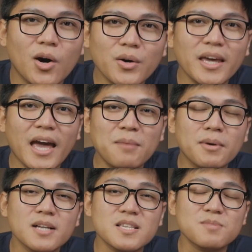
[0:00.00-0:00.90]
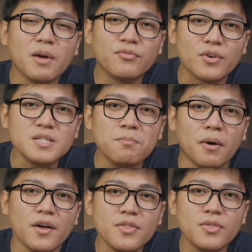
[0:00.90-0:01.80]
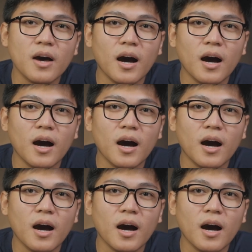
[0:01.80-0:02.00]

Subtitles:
Okay, and because it's my first month,